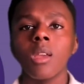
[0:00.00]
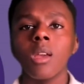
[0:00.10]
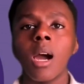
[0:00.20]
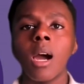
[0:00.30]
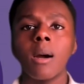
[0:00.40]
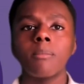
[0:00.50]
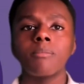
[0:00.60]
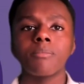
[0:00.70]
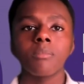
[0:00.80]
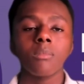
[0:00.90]
Um,
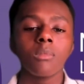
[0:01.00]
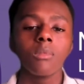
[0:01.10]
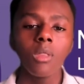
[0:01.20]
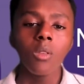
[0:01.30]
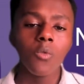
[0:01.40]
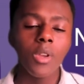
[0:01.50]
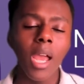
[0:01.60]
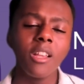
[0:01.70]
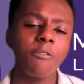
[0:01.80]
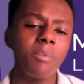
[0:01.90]

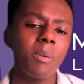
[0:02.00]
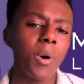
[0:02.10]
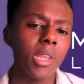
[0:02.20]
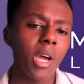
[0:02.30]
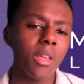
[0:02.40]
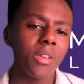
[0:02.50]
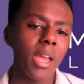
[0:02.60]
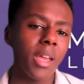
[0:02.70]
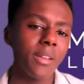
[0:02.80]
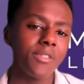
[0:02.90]
Reactive people, on the other
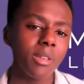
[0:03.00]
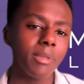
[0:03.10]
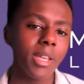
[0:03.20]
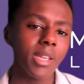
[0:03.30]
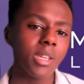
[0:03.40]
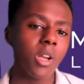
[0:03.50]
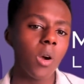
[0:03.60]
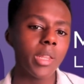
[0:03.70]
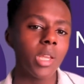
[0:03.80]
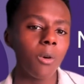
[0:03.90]
hand, if something isn't
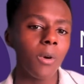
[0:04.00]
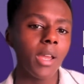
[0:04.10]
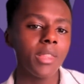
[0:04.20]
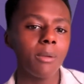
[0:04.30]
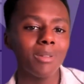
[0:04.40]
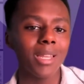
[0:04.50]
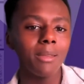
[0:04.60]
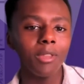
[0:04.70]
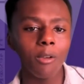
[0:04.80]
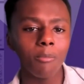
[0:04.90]
going their way, they
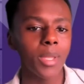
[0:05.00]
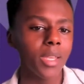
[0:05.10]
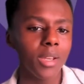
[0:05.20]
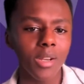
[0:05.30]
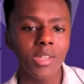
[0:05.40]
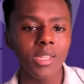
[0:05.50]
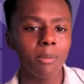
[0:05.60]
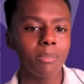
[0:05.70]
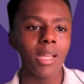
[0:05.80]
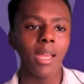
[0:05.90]
blame their peers, they
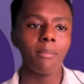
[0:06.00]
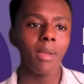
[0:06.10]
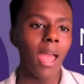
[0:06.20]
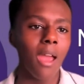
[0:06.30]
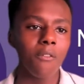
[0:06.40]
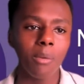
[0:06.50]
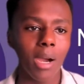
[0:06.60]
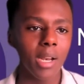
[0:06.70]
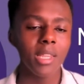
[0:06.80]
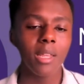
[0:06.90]
blame everybody, they